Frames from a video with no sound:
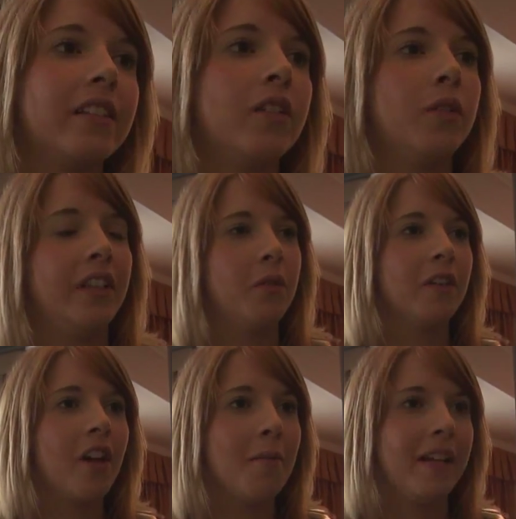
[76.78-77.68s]
So you
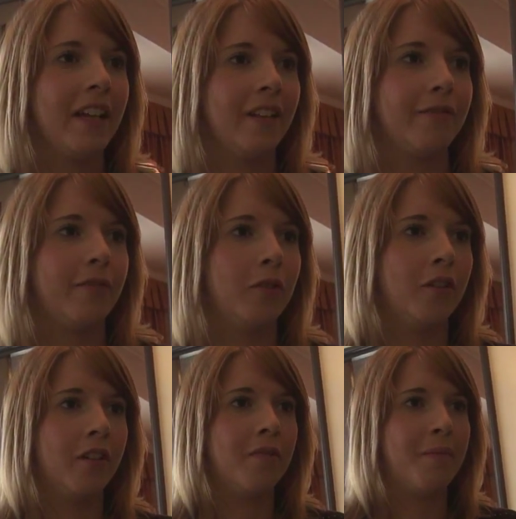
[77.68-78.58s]
were nominated
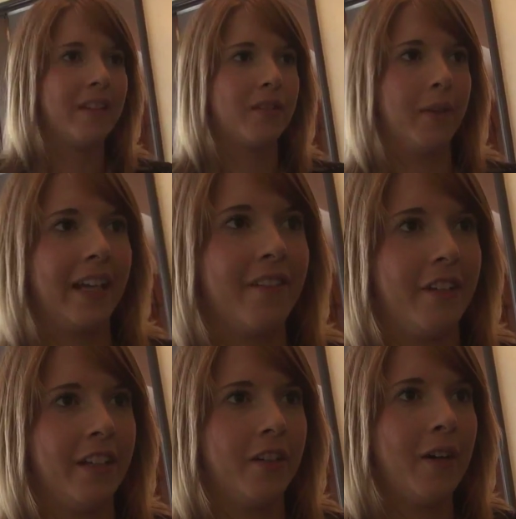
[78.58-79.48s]
for Best Reggae
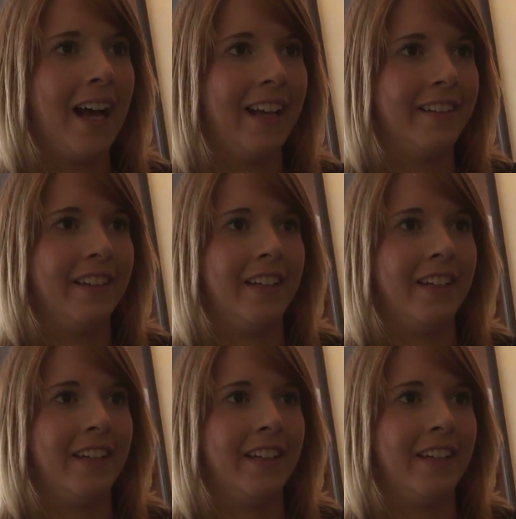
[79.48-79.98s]
Video at